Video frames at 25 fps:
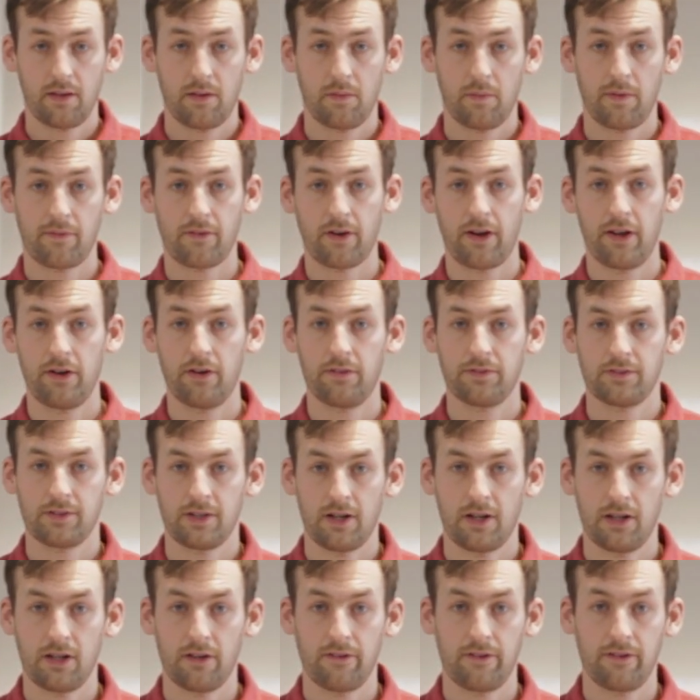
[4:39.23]
We've got enough
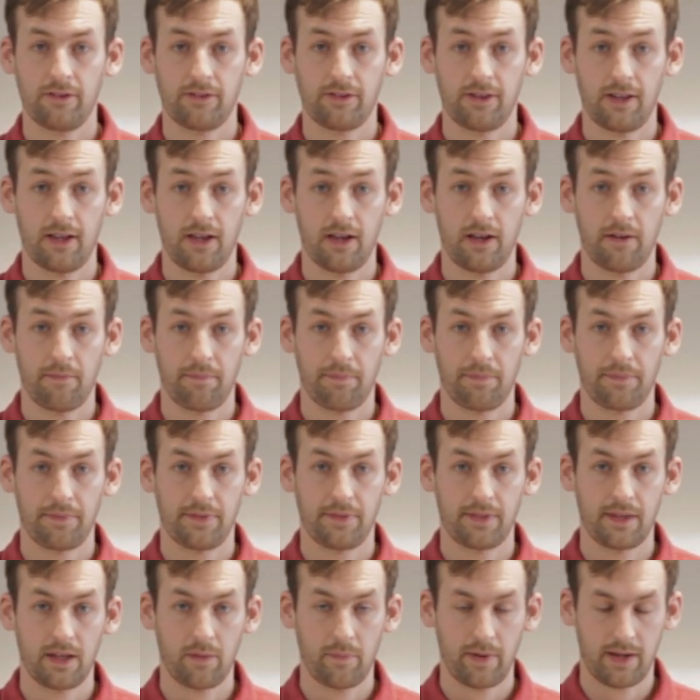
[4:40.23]
tolerance there
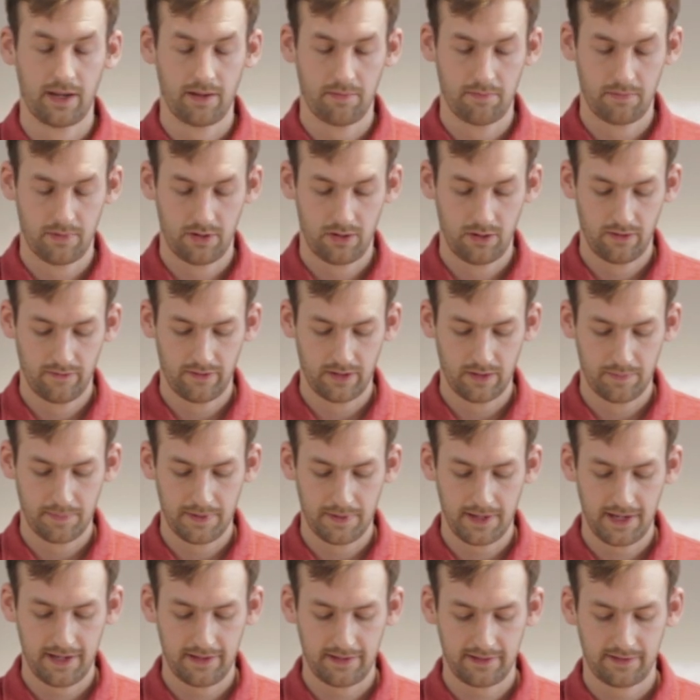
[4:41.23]
that we can manoeuvre the
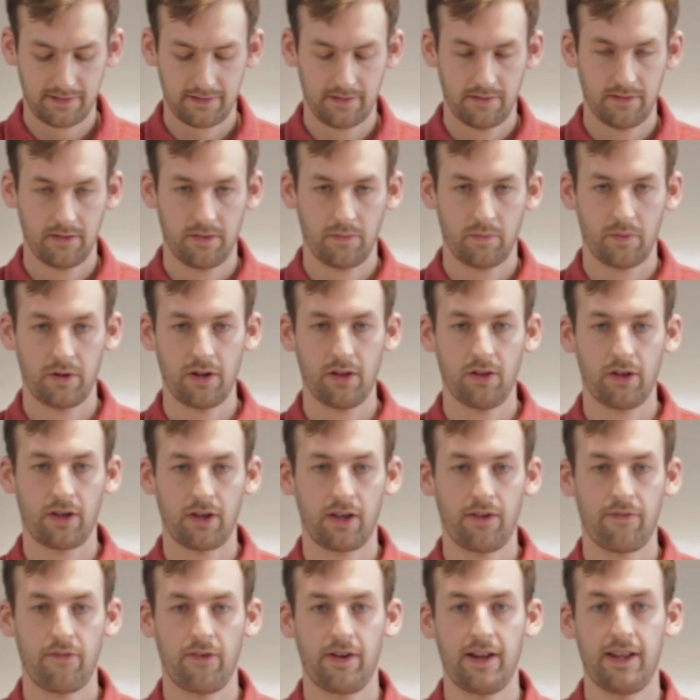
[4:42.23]
piece. We're not
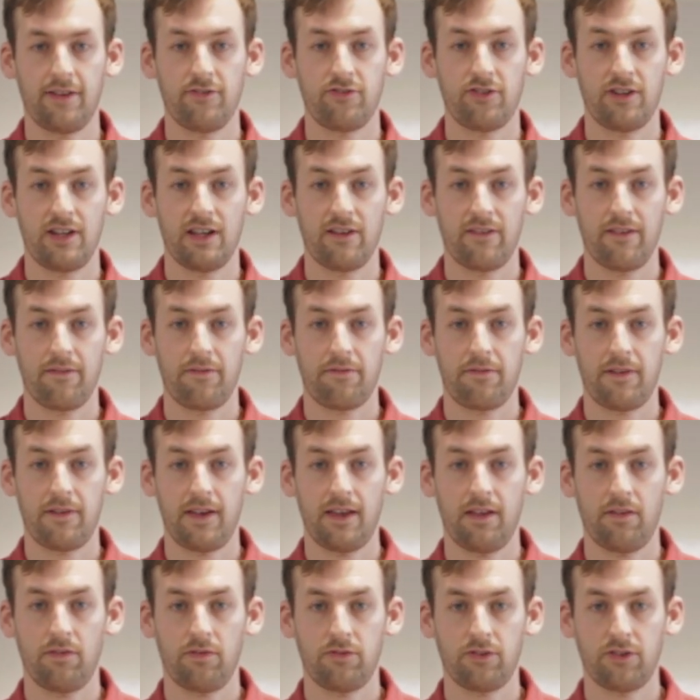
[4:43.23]
looking for an engineering
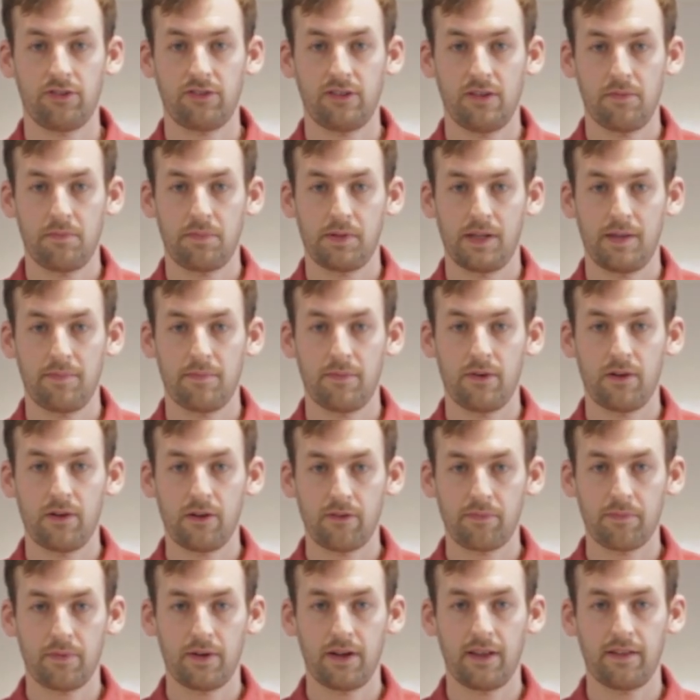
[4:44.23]
fit, just simply
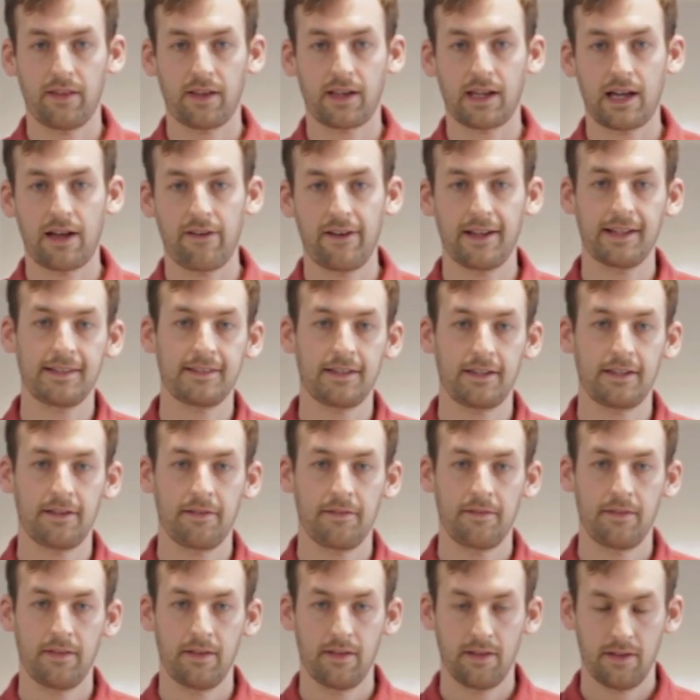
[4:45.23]
movement in the character.
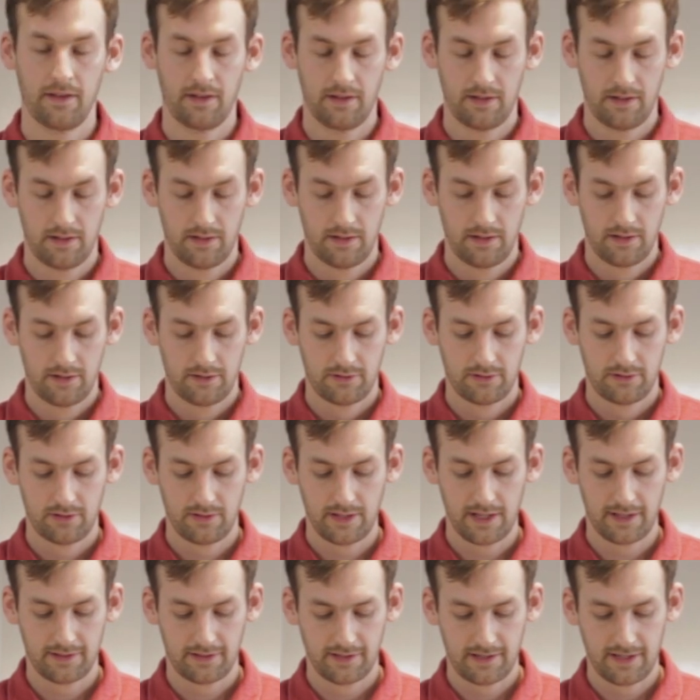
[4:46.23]
So
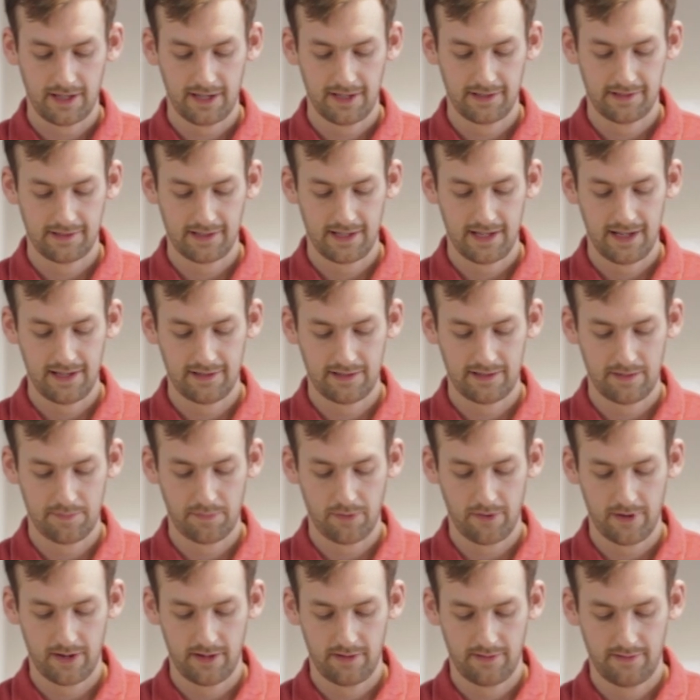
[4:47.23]
that's a nice, easy
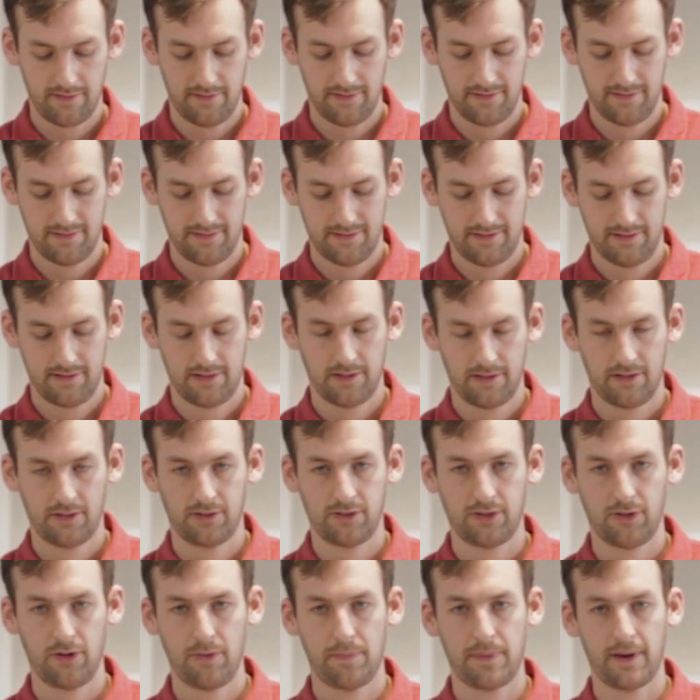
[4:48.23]
print.
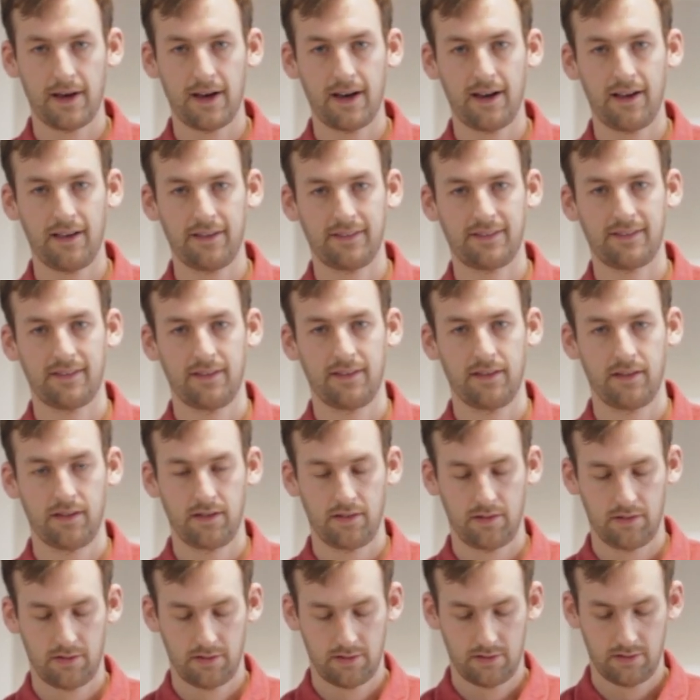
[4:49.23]
Two parts
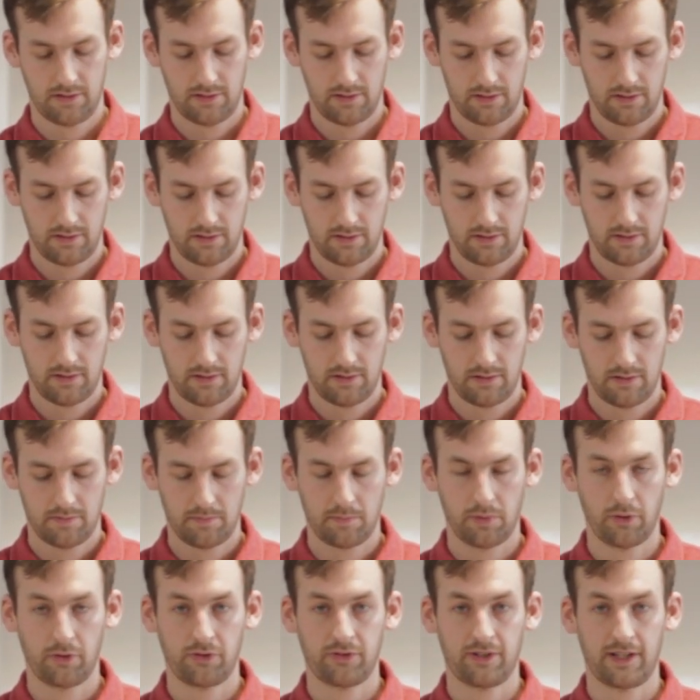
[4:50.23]

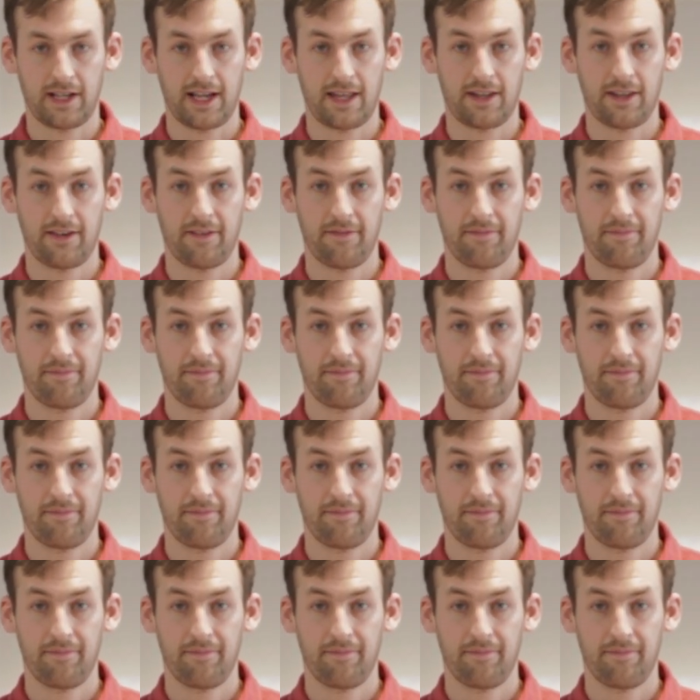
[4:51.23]
pushed together.